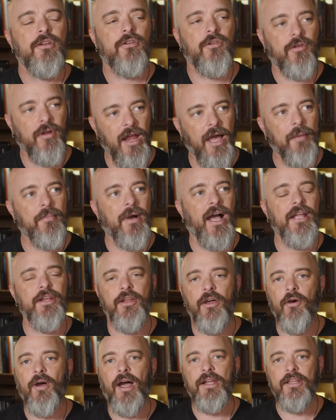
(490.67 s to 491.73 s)
crap, I
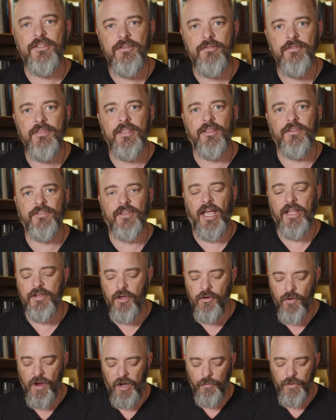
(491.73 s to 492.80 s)
know how to do this. I
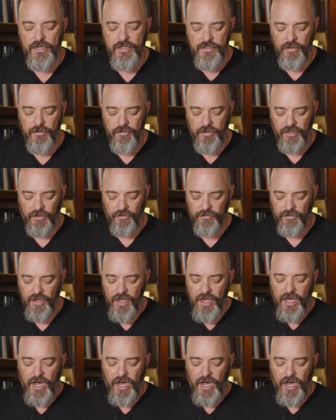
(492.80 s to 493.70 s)
know how we do this.